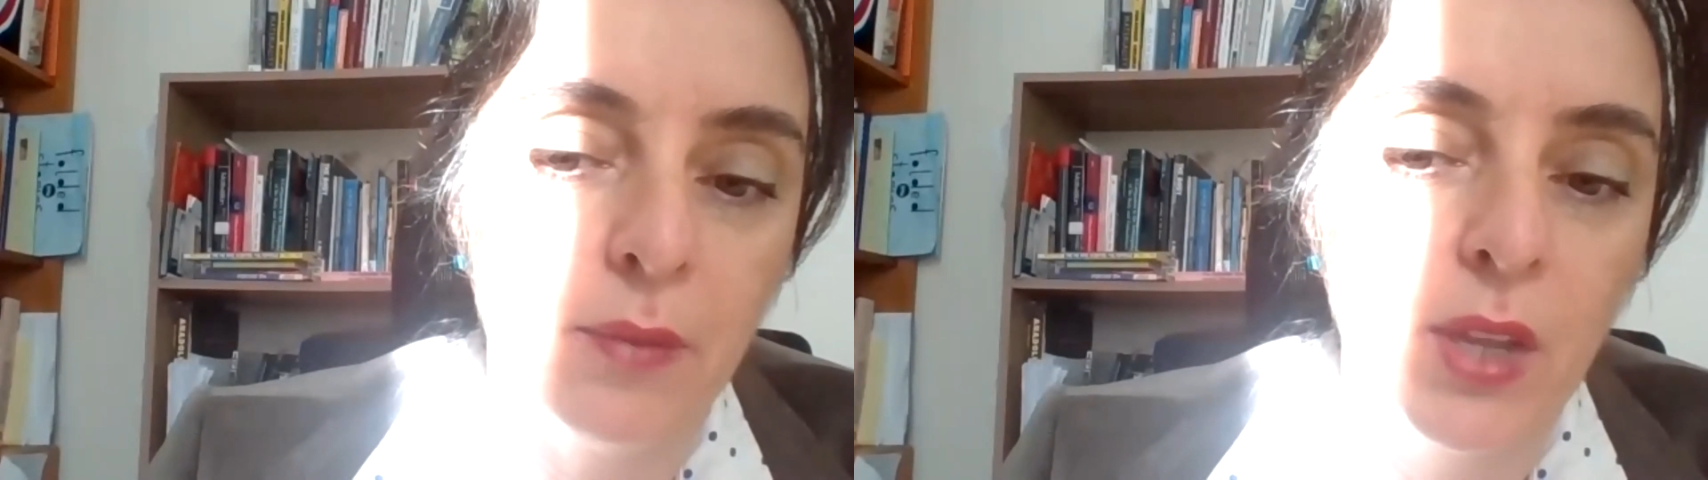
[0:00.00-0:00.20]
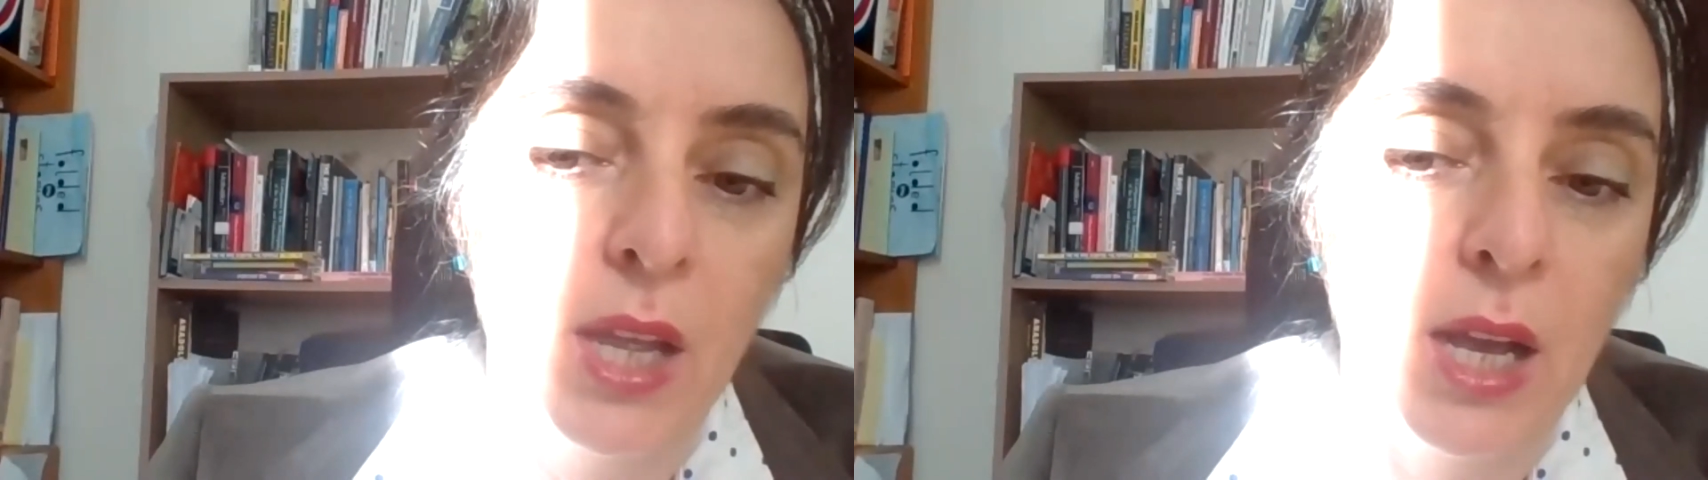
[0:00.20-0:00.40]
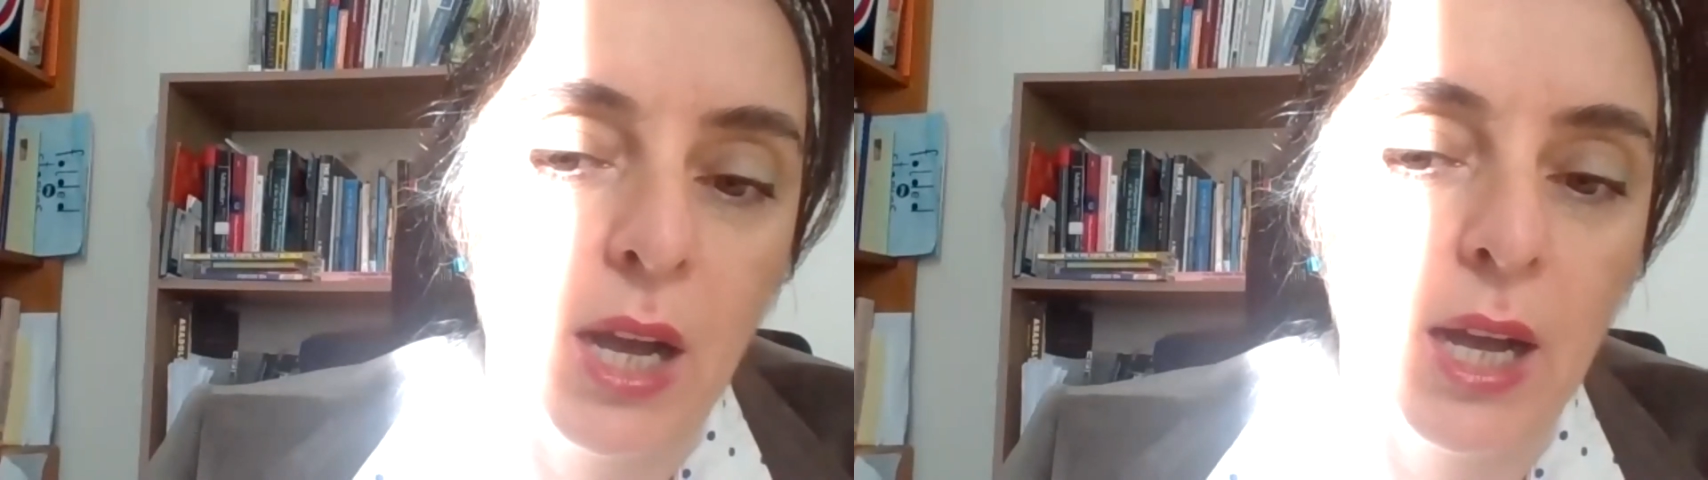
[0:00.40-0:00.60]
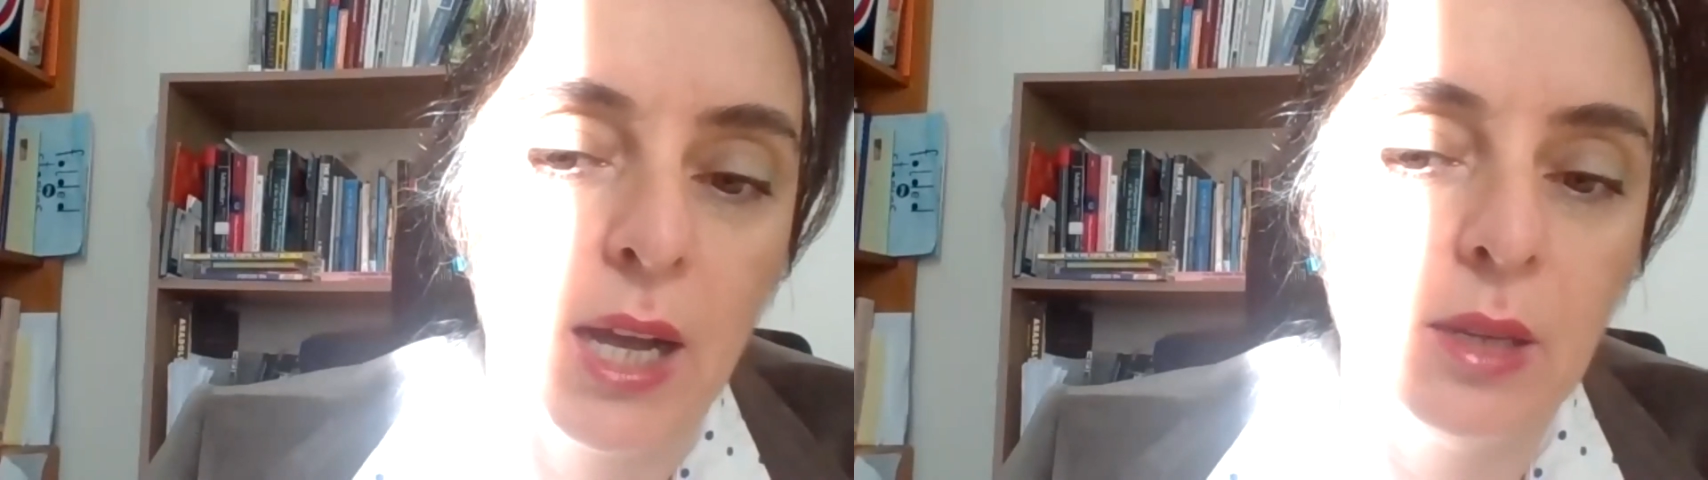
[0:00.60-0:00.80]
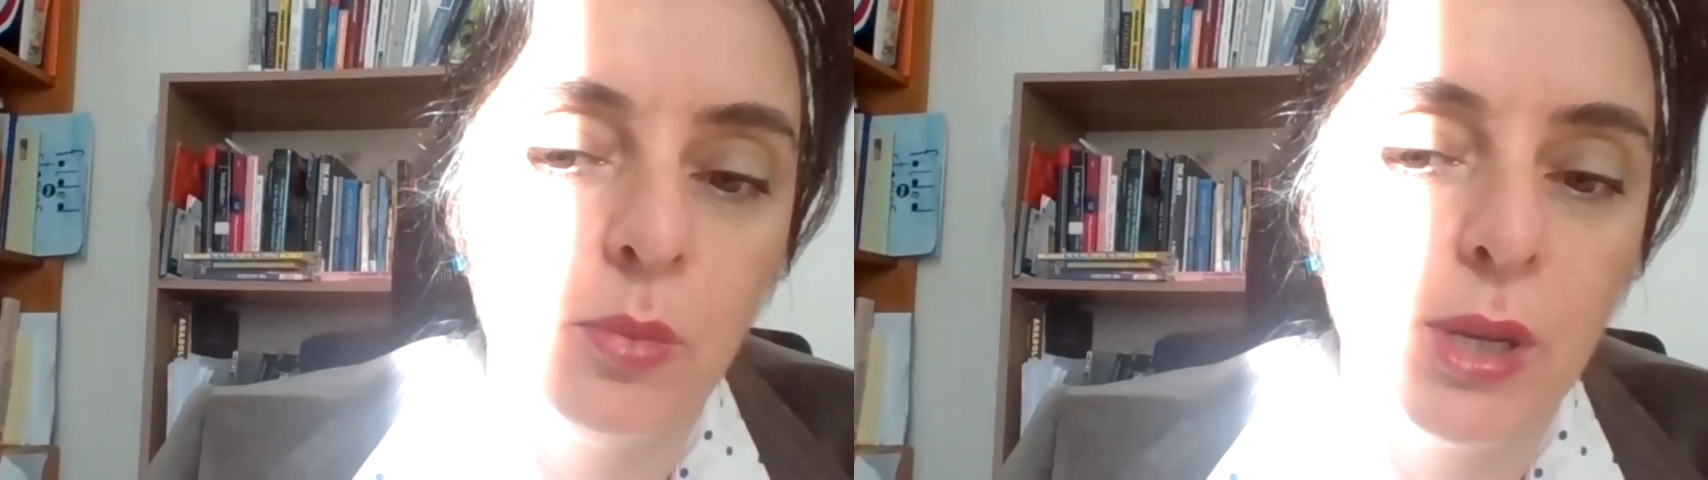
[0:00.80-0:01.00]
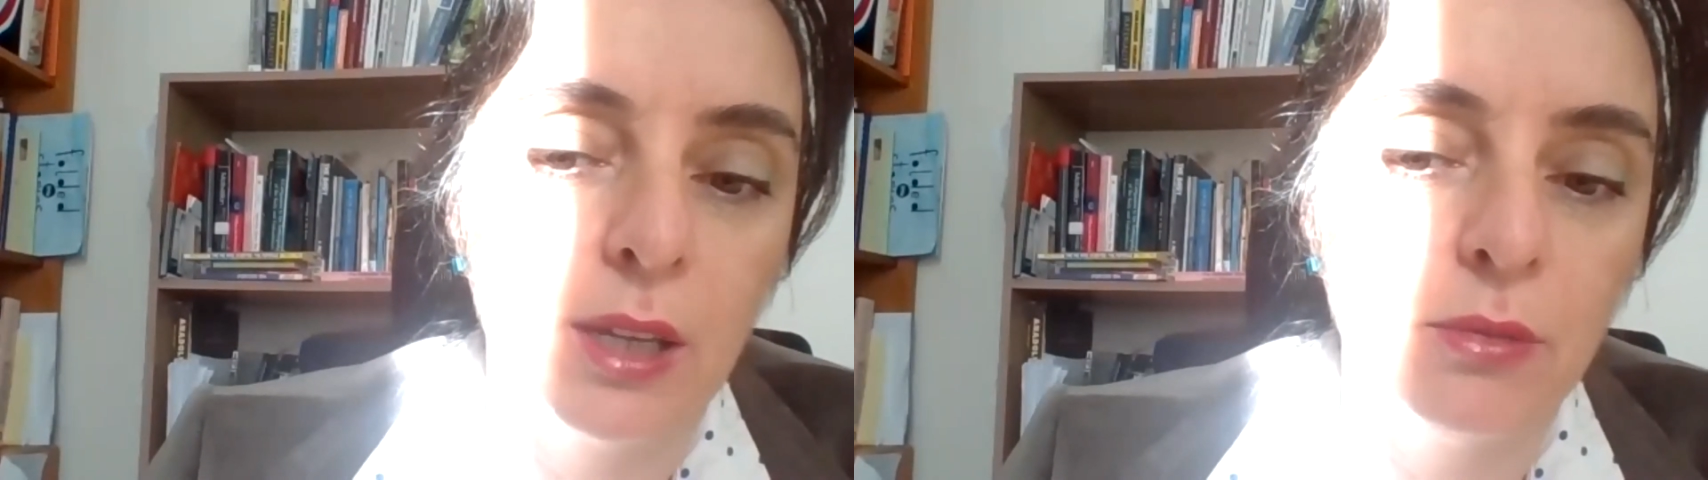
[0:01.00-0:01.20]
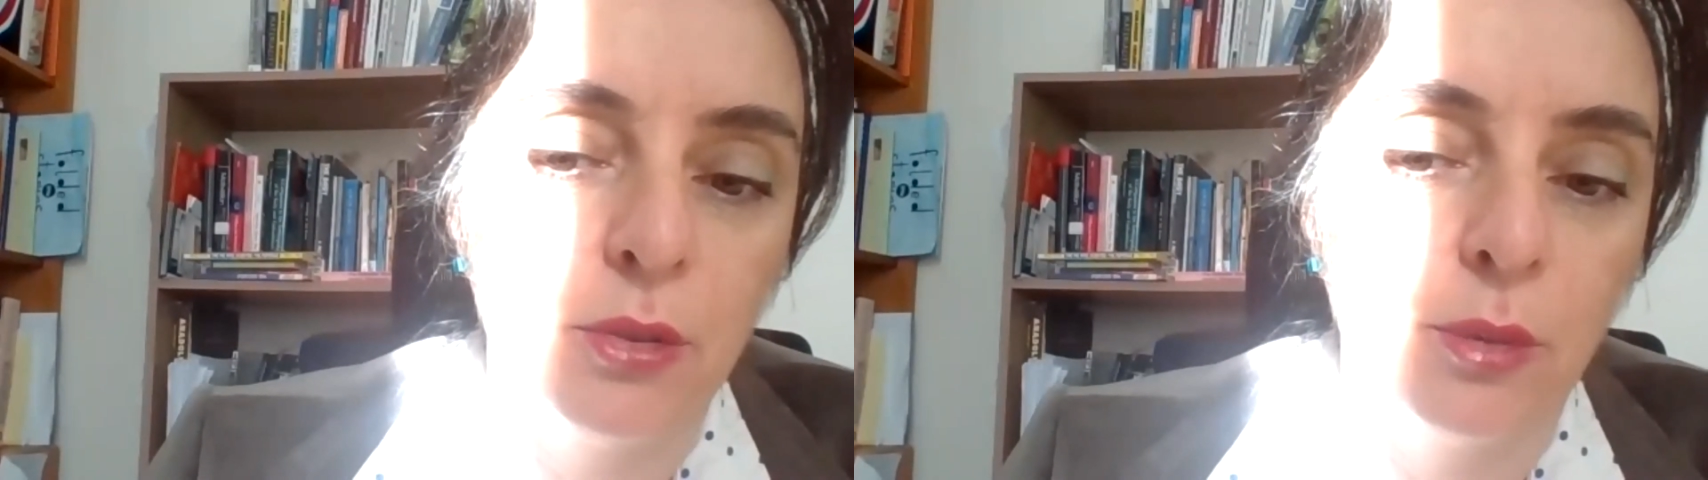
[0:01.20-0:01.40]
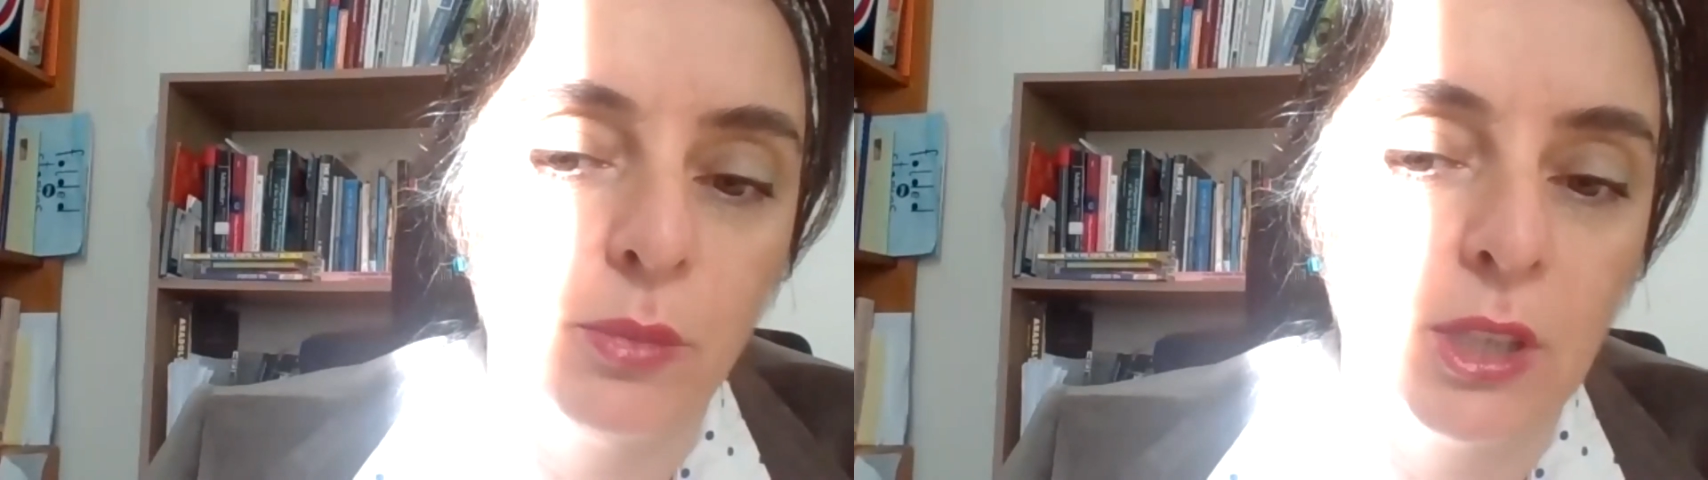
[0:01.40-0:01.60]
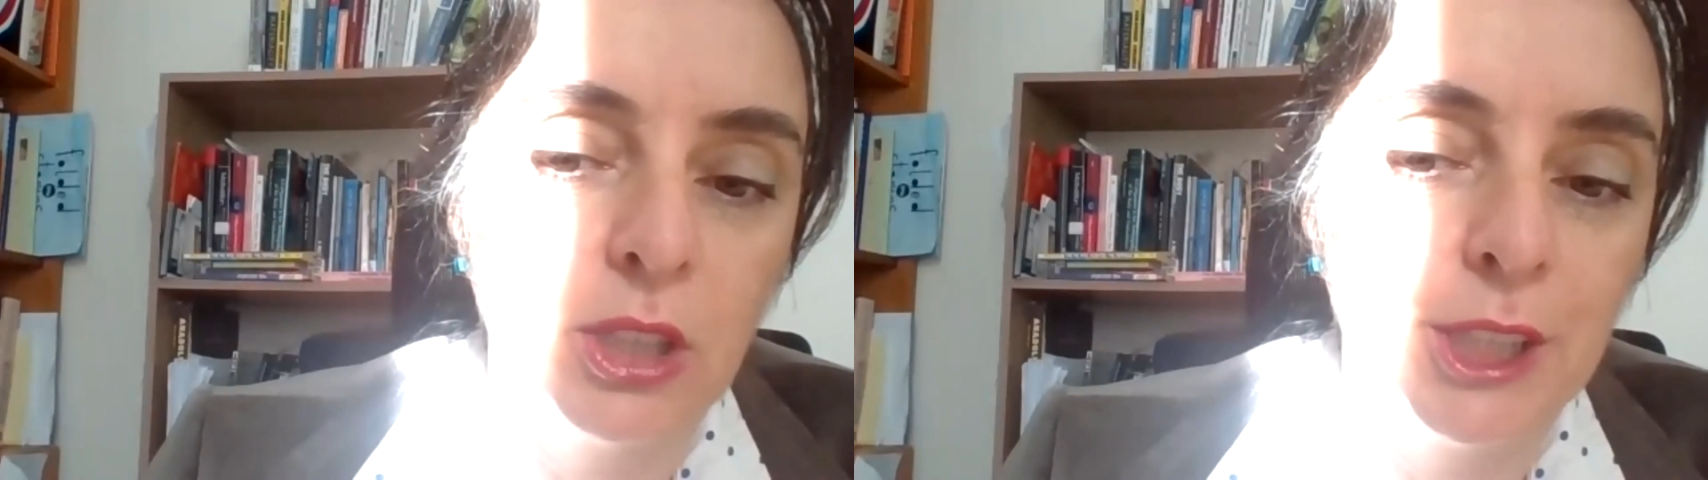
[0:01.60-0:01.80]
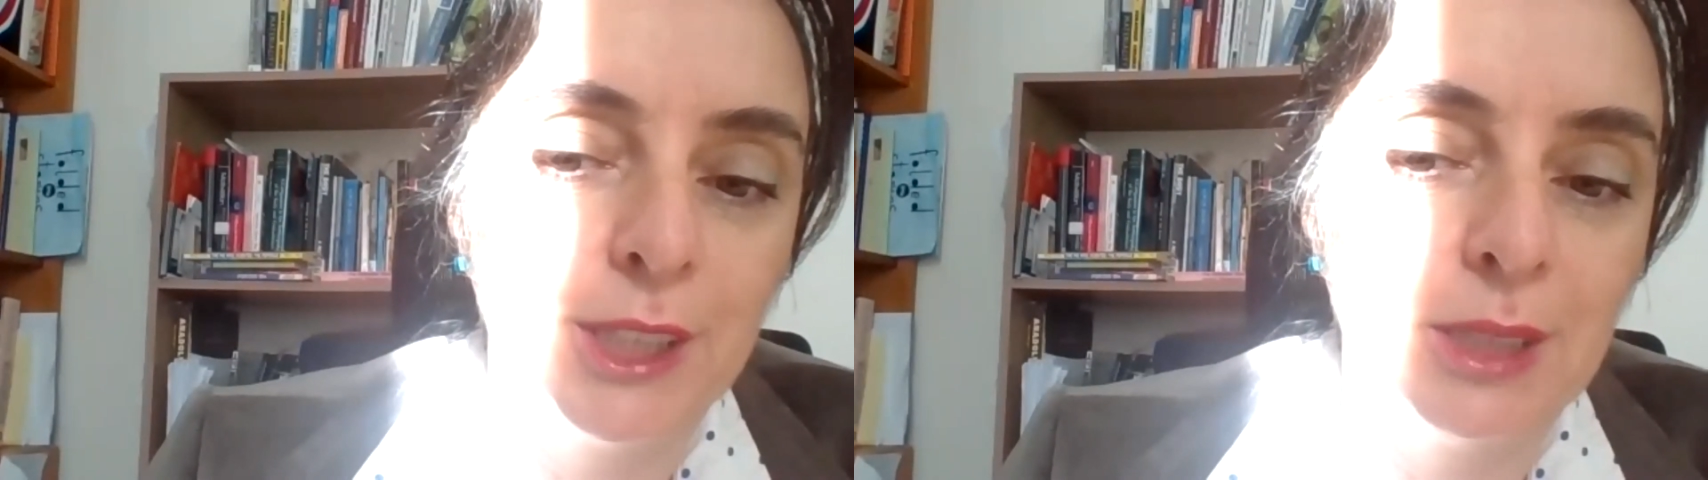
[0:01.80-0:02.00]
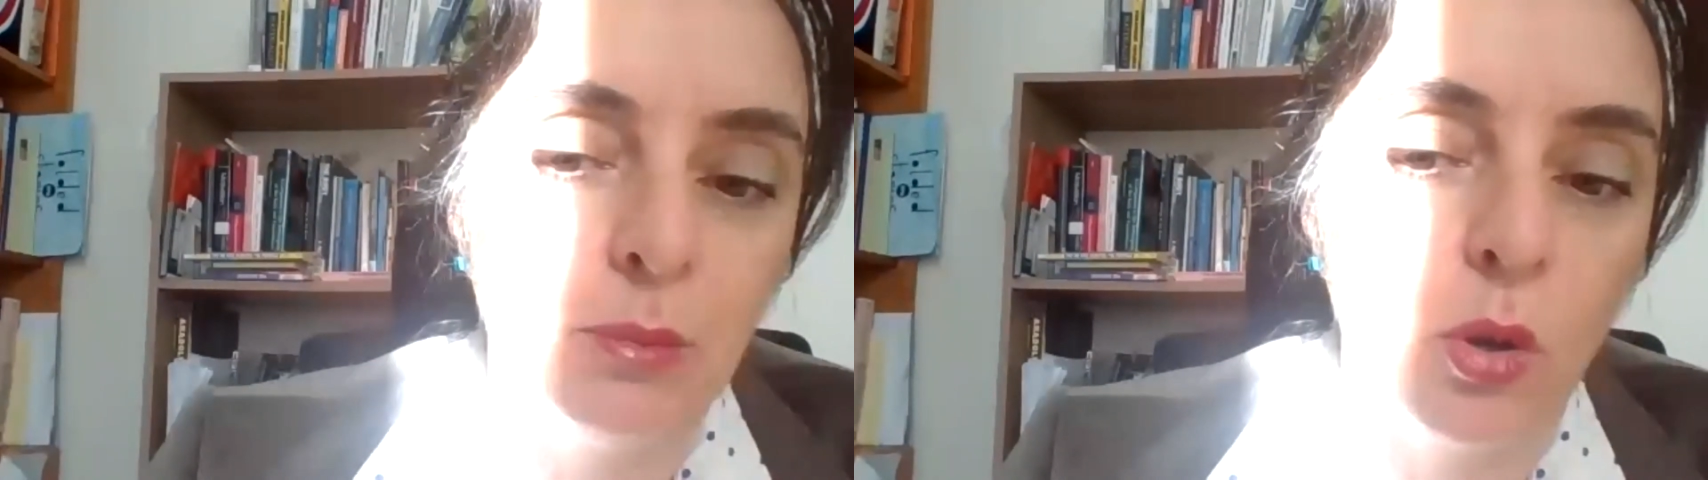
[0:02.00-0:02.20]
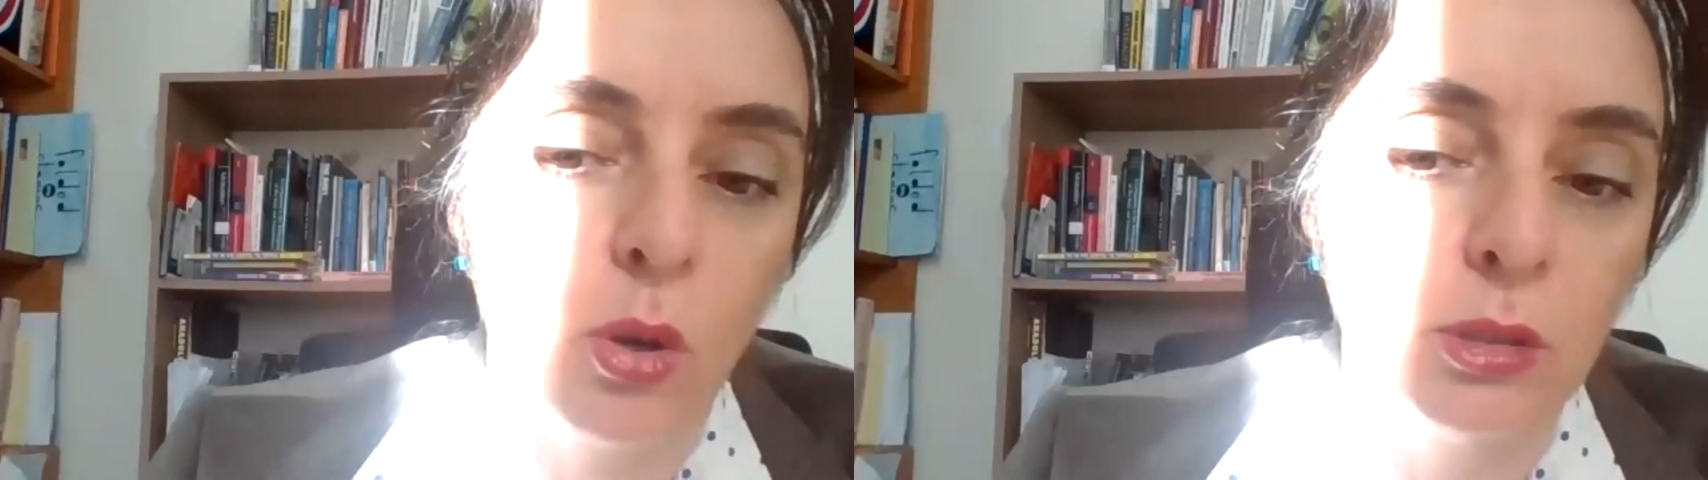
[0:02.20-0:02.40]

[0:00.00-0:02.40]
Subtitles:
Because from